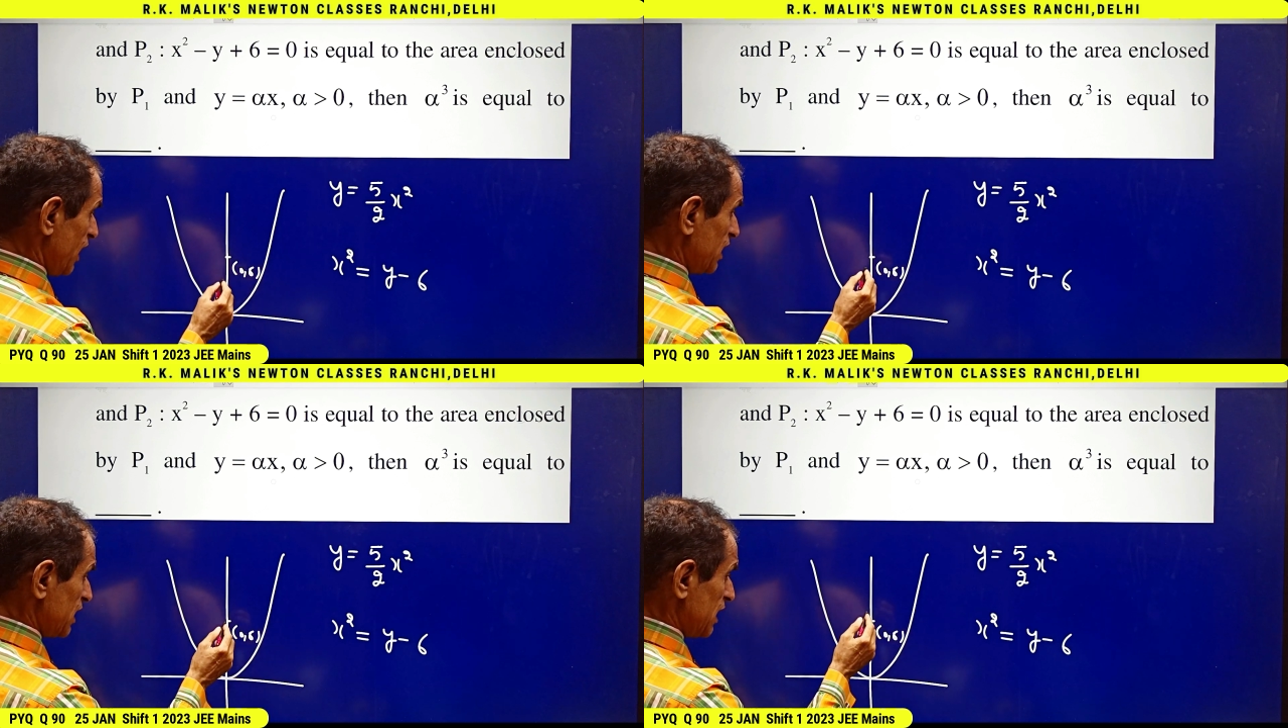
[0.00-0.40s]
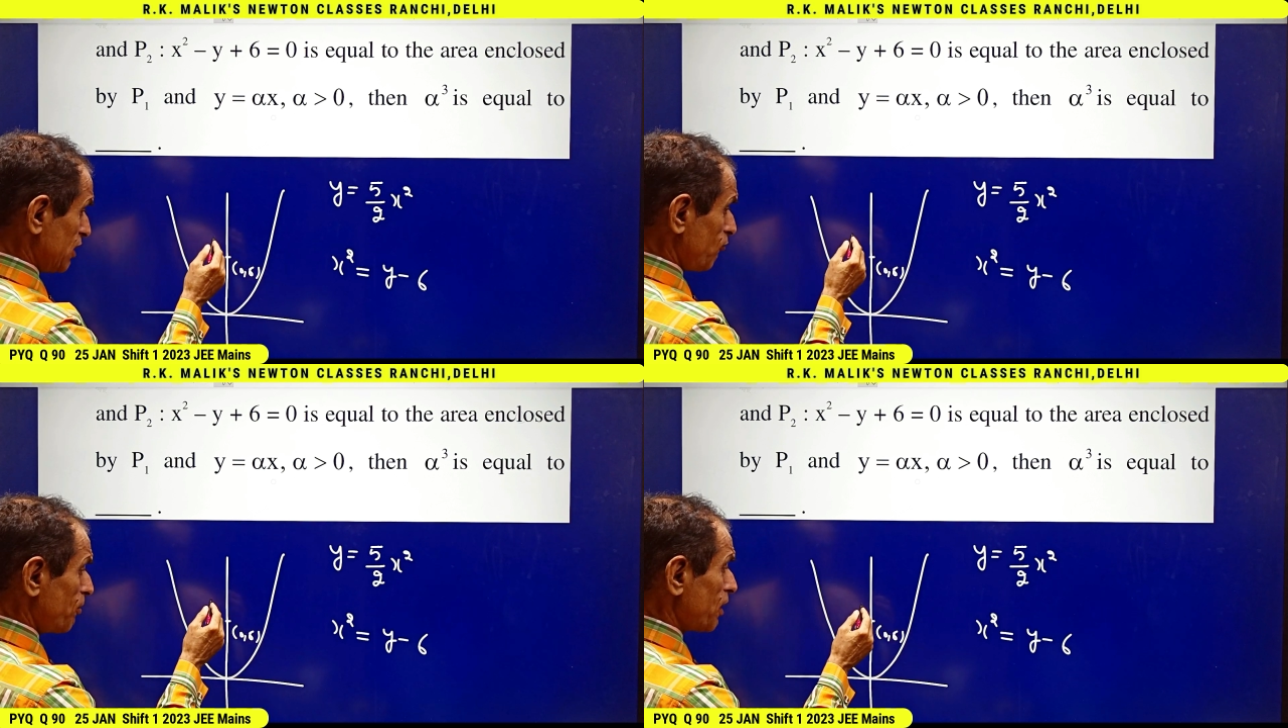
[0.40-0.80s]
and
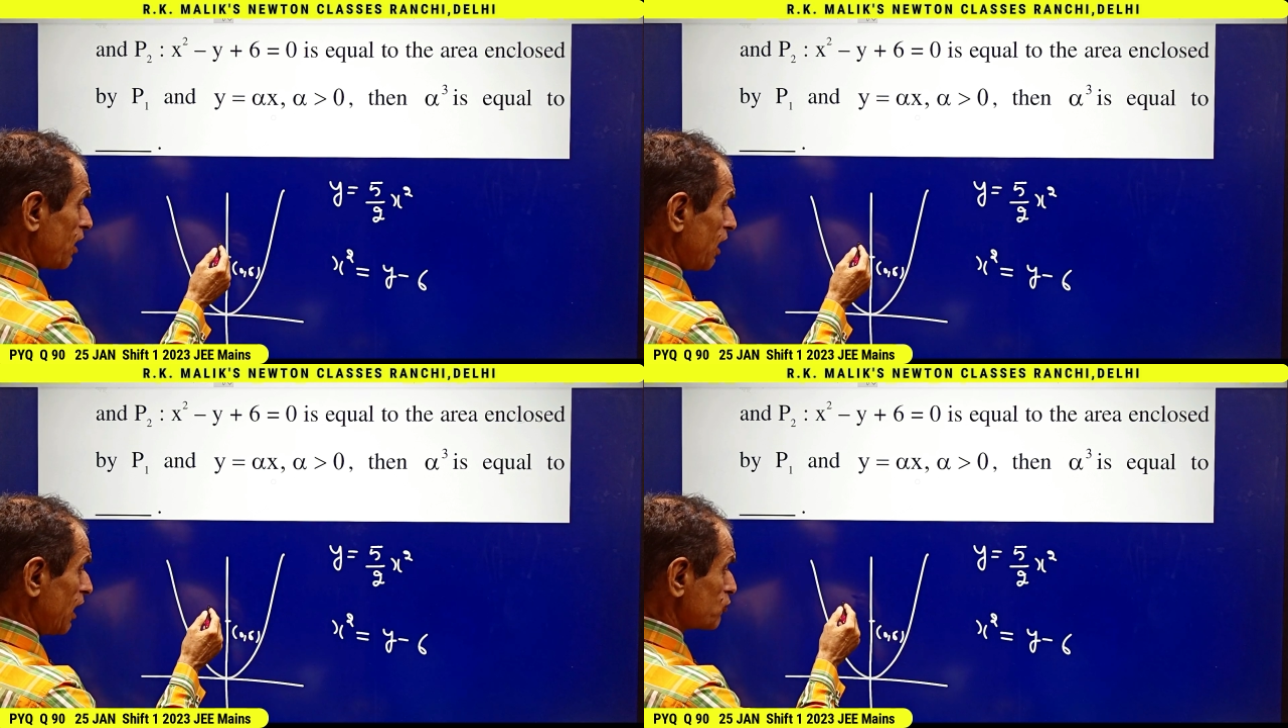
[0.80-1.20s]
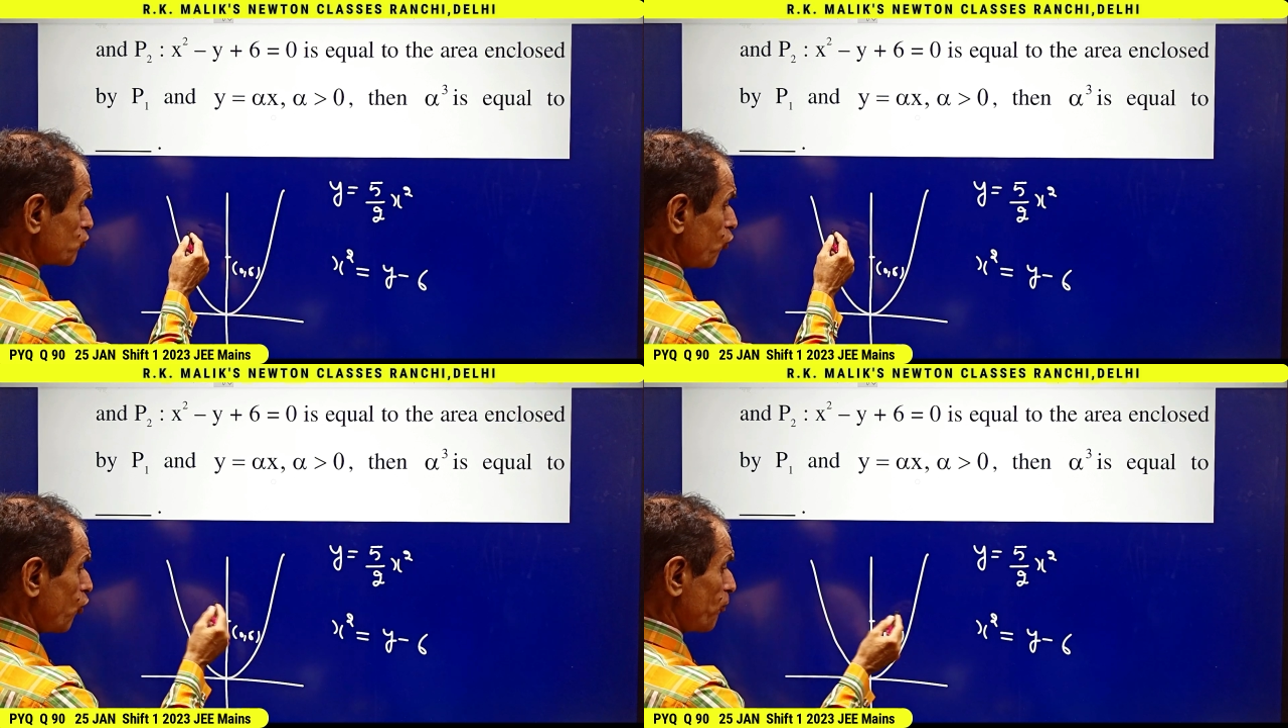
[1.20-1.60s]
it will be
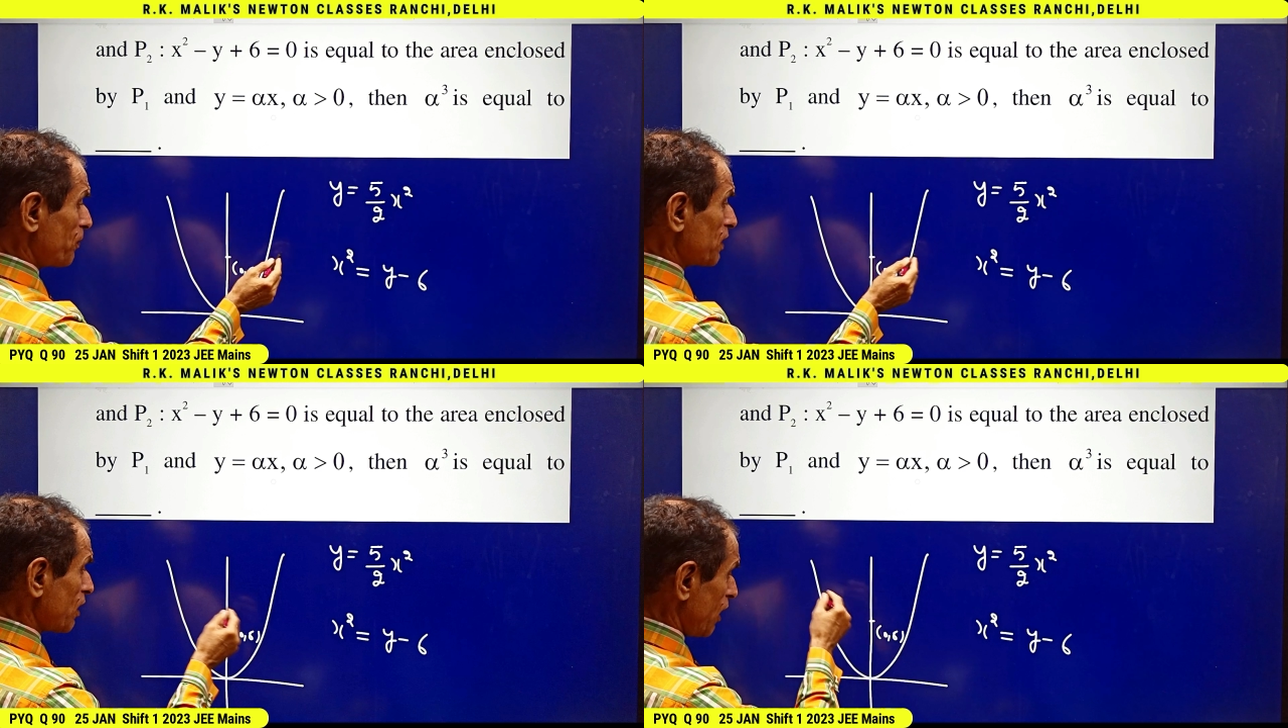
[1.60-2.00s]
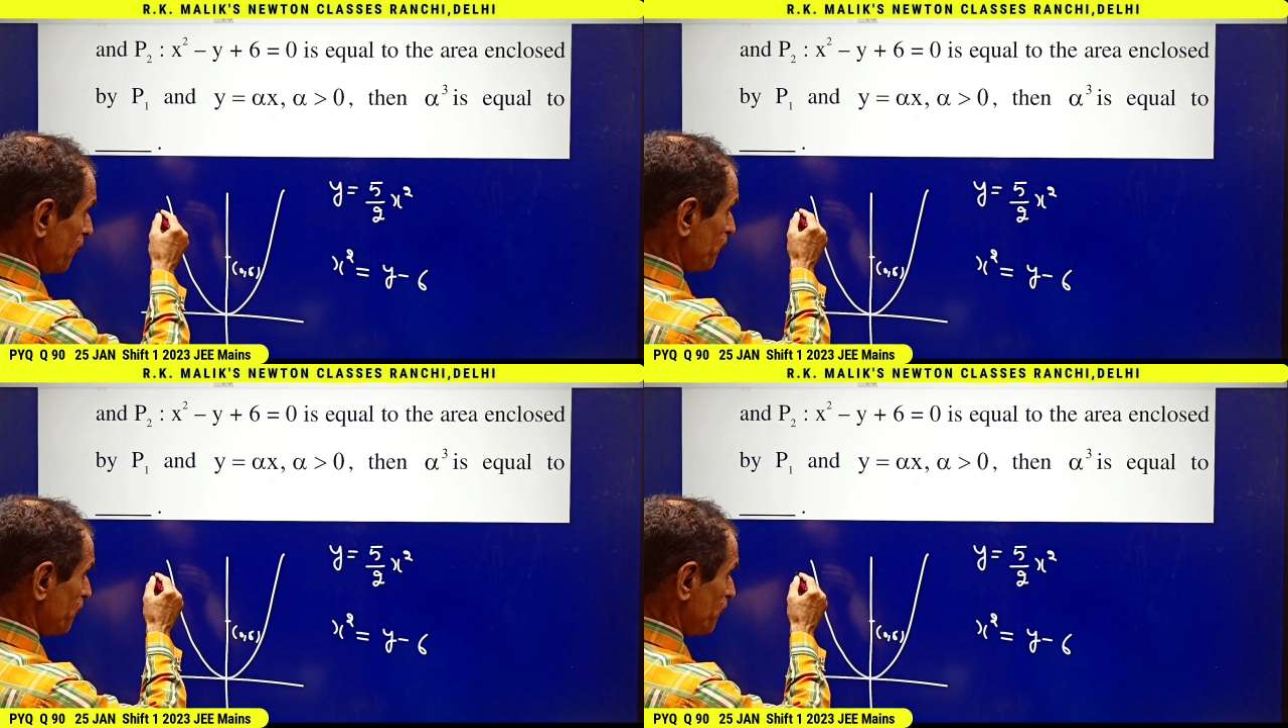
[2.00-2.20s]
also opening